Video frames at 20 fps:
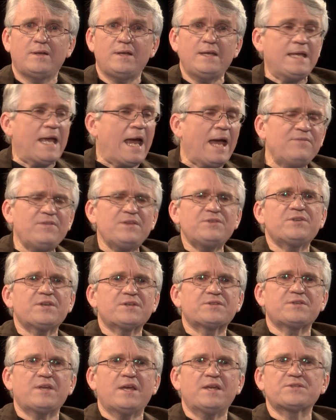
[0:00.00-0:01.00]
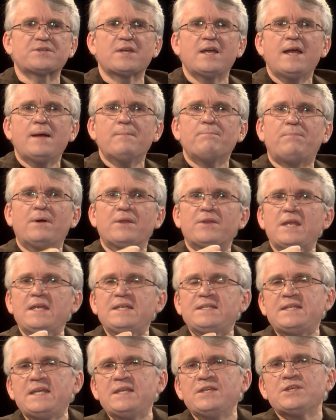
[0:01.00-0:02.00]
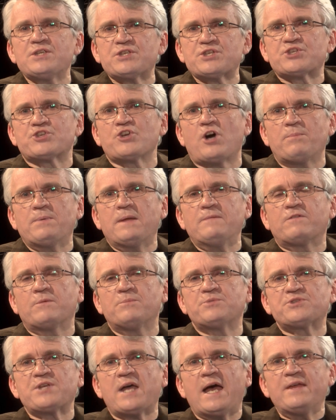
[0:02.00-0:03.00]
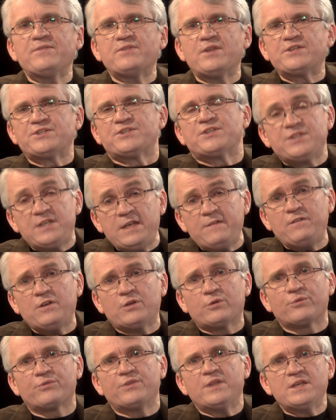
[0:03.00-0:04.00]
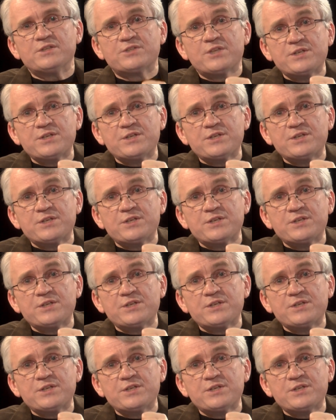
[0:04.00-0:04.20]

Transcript: He had this success, but it didn't stop him from saying the difficult things,